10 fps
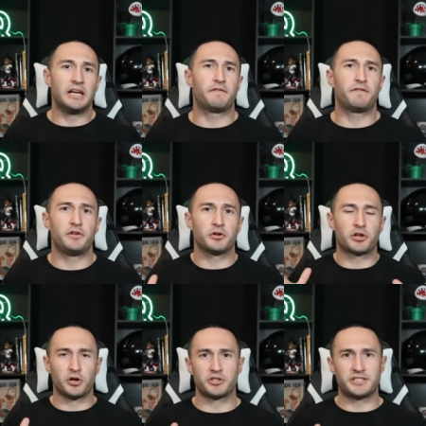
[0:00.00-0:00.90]
If your
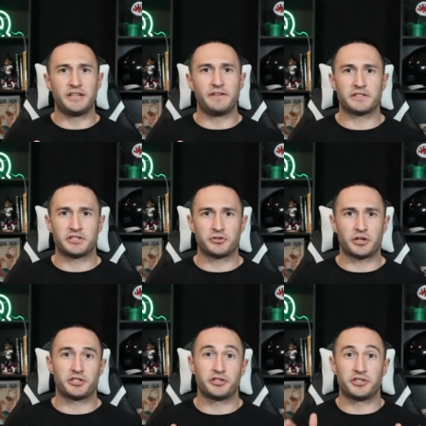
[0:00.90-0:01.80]
coach's defensive
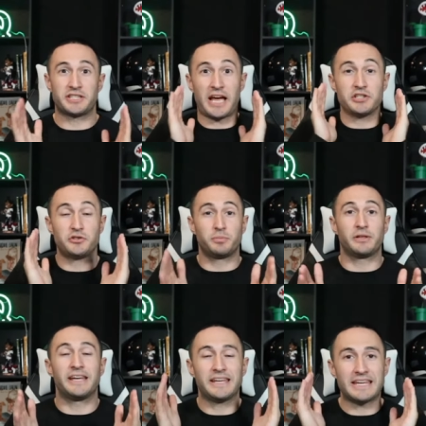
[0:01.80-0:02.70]
structure just has you
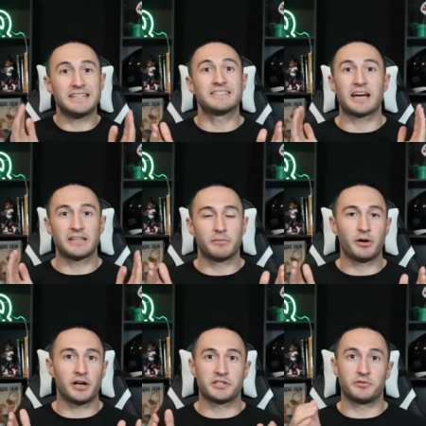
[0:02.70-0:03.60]
playing inside the
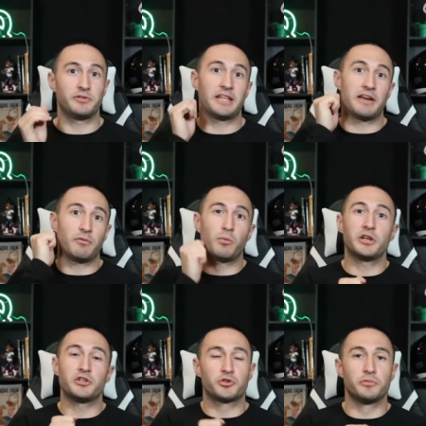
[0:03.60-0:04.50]
box and they have
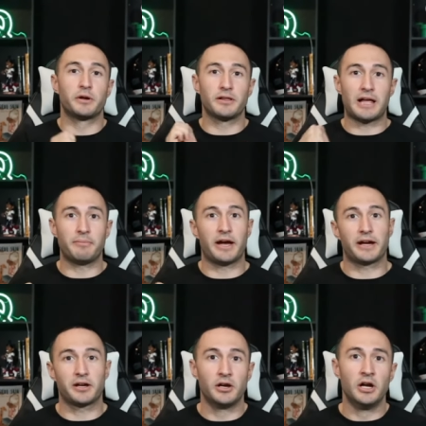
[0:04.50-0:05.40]
one true middle
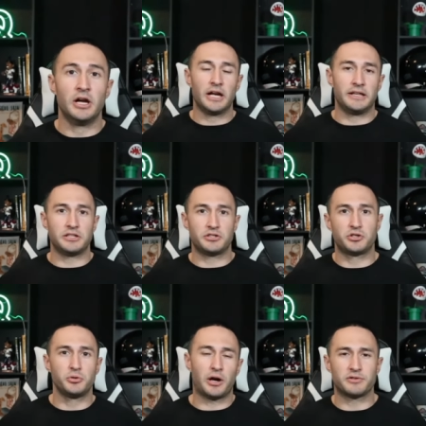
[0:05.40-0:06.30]
linebacker and then
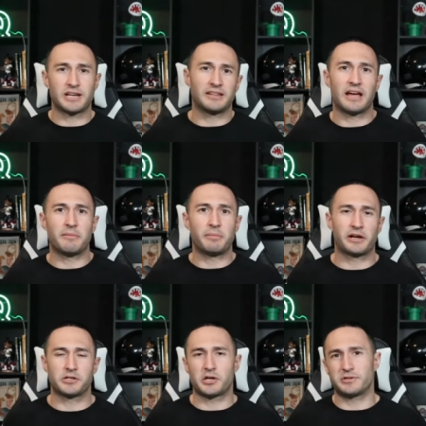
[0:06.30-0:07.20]
two outside
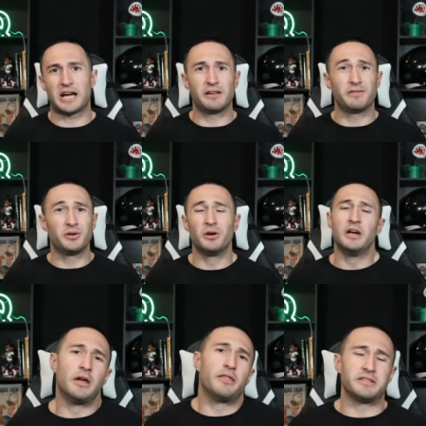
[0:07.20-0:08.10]
linebackers outside of you,
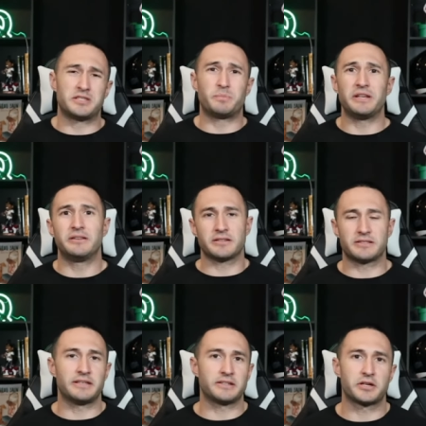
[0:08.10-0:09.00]
then speed
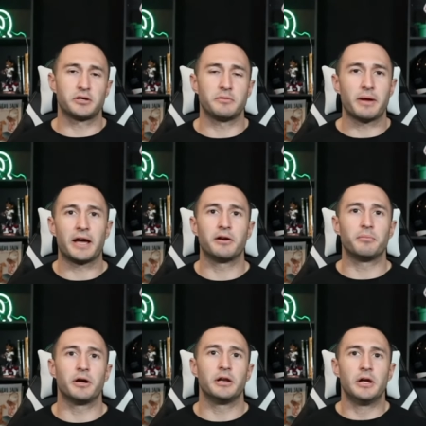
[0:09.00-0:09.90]
doesn't necessarily matter.
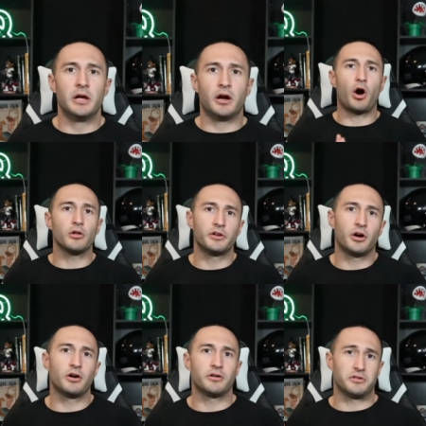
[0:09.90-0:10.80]
But all in
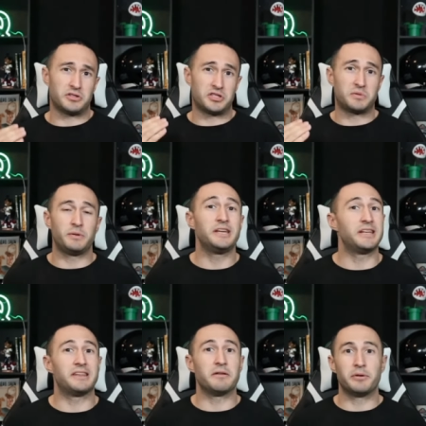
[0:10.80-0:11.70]
all,
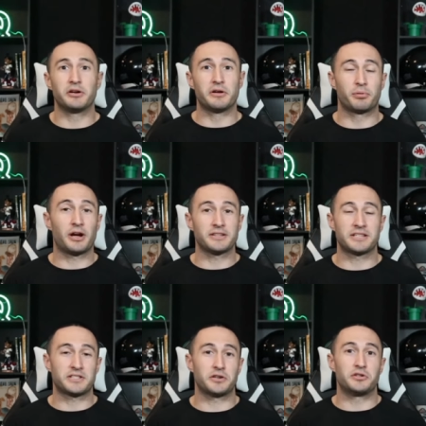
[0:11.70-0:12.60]
speed and the ability to
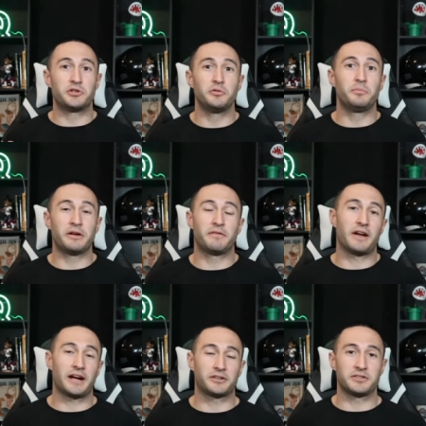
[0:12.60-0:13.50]
process are two big
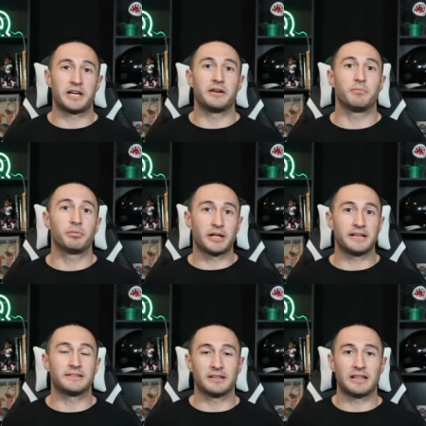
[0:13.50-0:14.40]
factors that
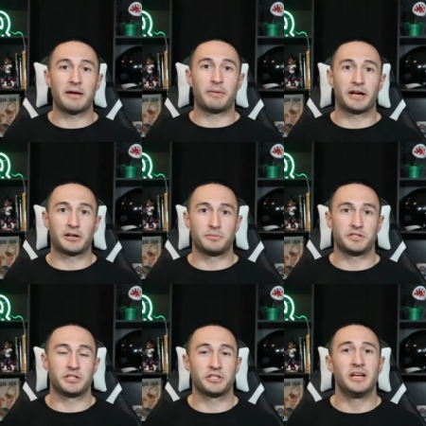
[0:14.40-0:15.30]
play into the linebacker
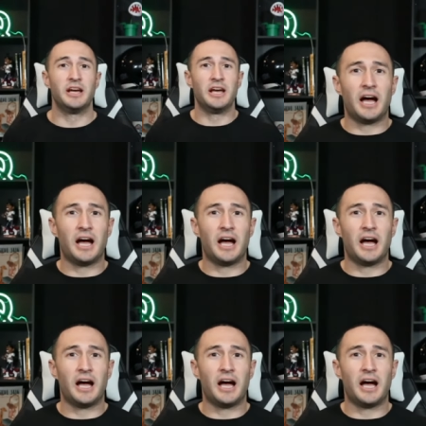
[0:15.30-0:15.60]
position.